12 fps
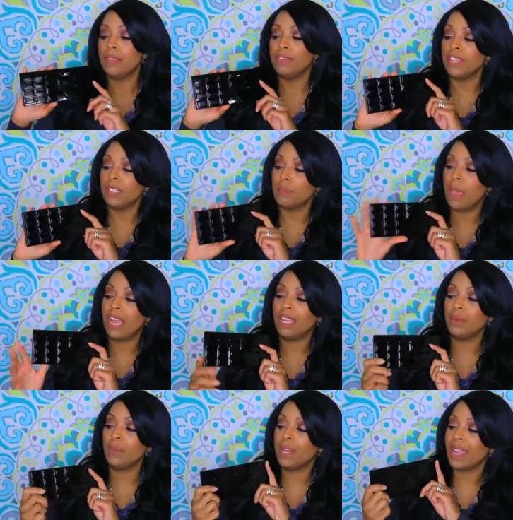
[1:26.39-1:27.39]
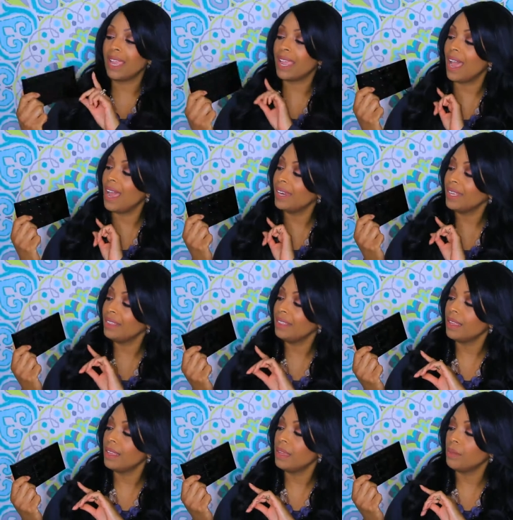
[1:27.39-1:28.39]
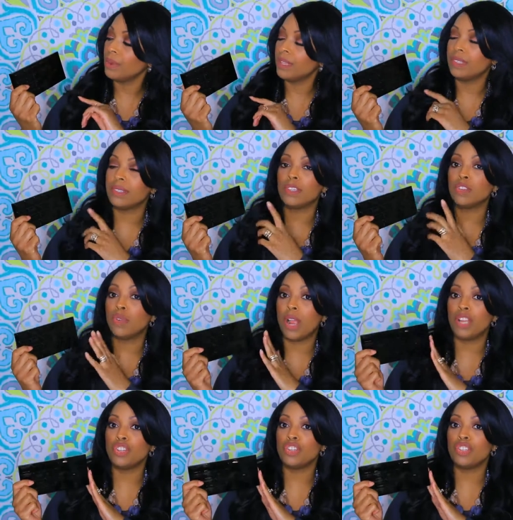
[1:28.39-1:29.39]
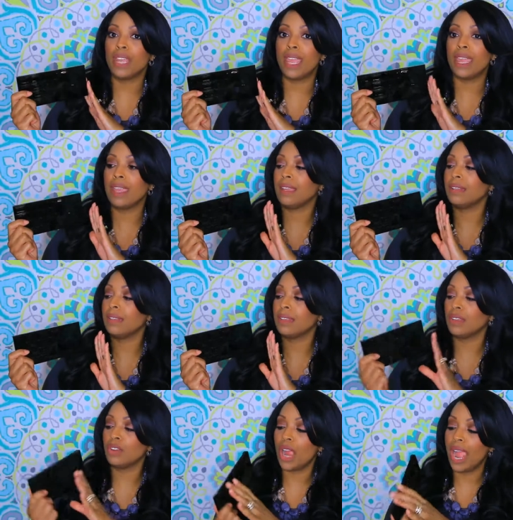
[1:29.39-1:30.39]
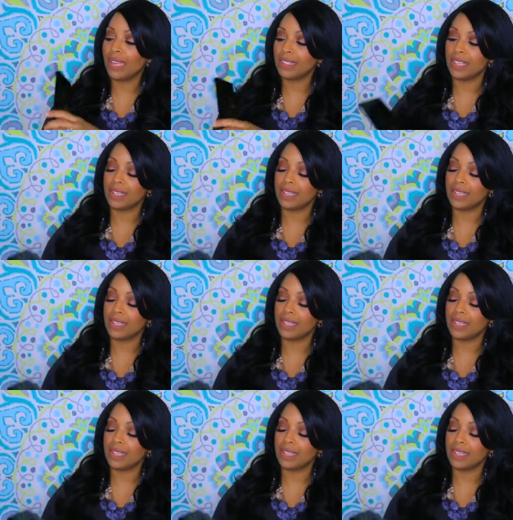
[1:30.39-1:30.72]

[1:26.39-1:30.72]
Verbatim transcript: This palette, when I got it, it was crushed and cracked,